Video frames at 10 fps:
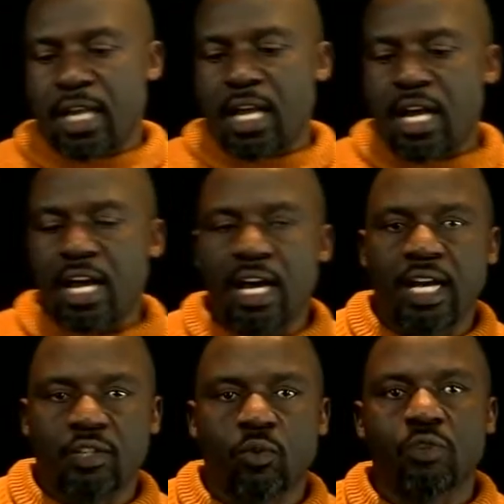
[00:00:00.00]

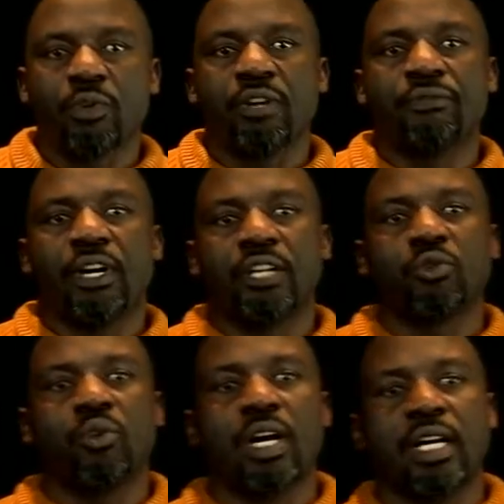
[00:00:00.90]
has what we refer
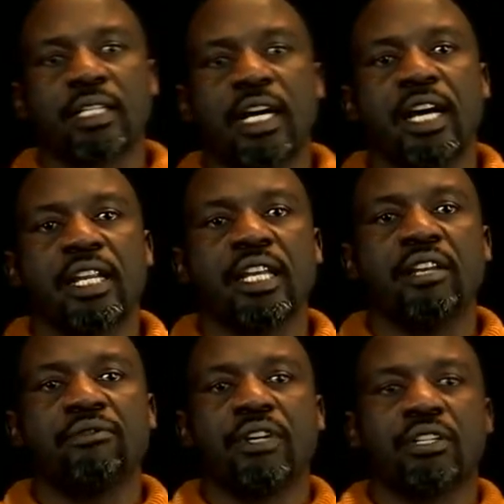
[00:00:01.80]
to as an
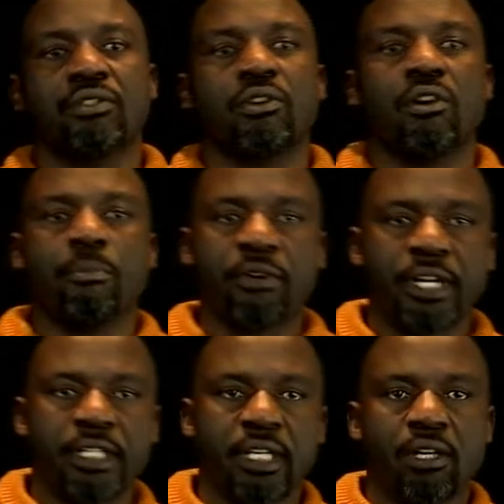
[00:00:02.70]
inverse
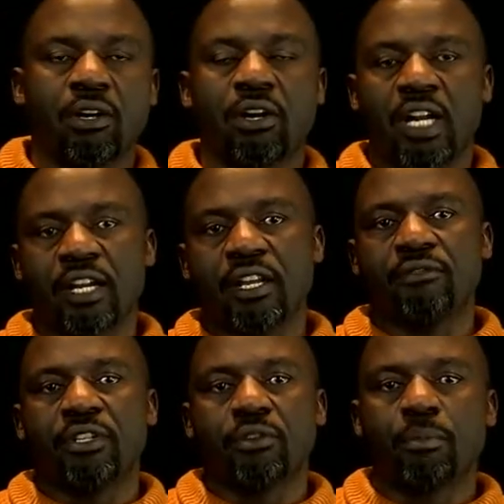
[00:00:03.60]
operator or an
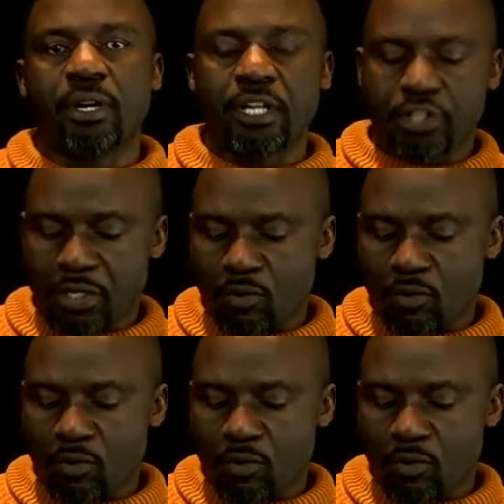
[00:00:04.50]
inverse operation.